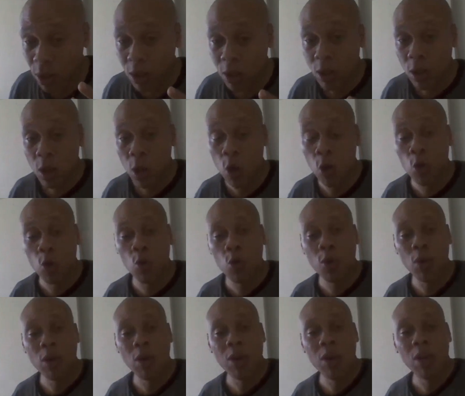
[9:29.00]
who
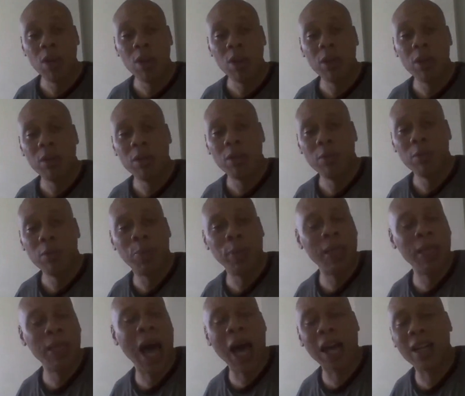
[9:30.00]
been
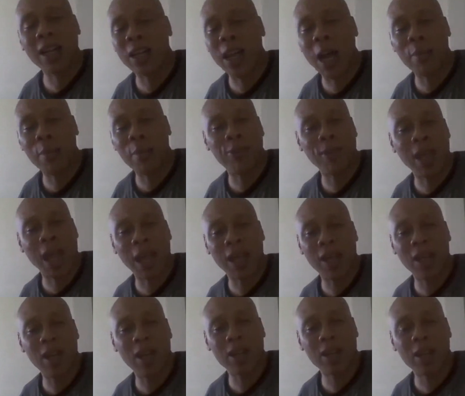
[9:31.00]
locked up for
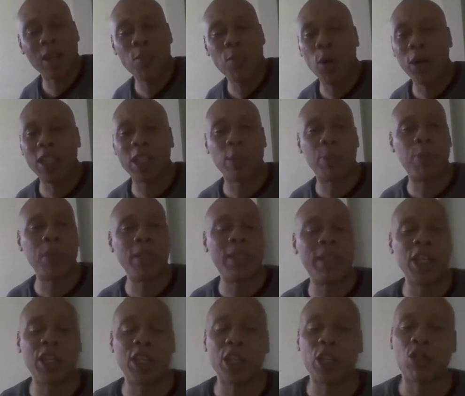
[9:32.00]
come on, it's a
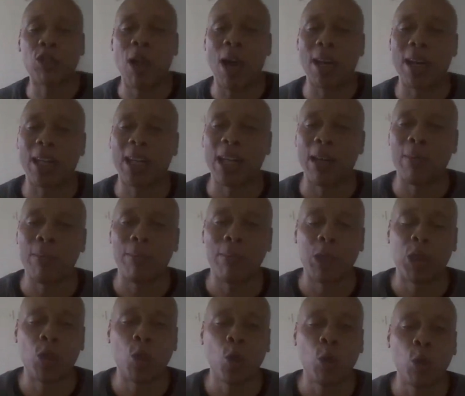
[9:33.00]
petition trying to get
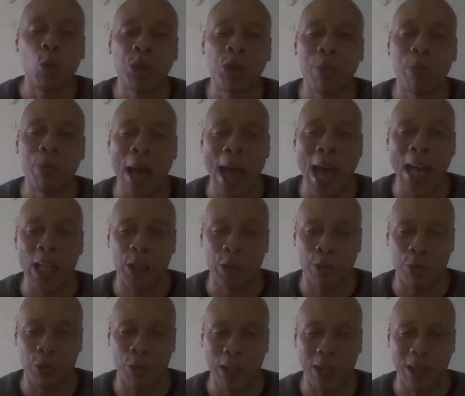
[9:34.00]
Matulu Shabazz free.